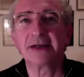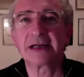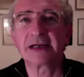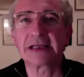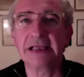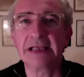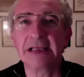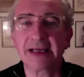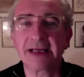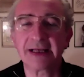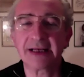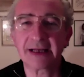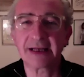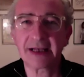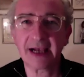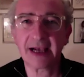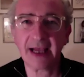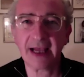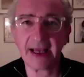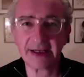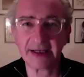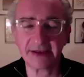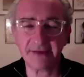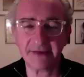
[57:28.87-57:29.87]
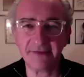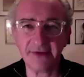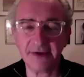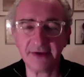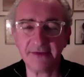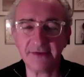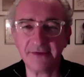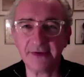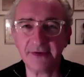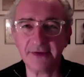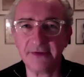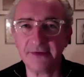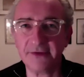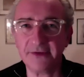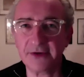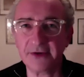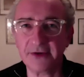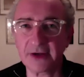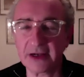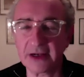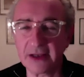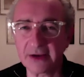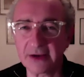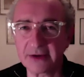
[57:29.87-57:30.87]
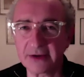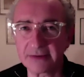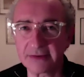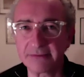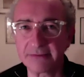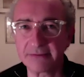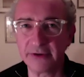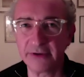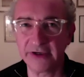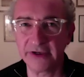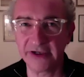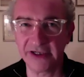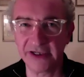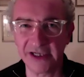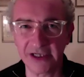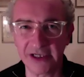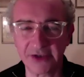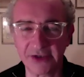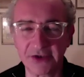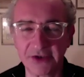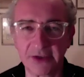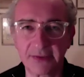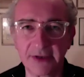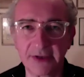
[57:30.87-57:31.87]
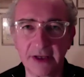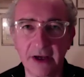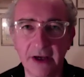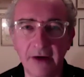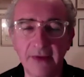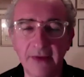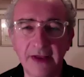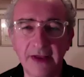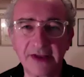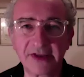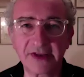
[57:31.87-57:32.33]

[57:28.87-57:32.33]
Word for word: click and collect if if, if you've got a local bookshop, and go there.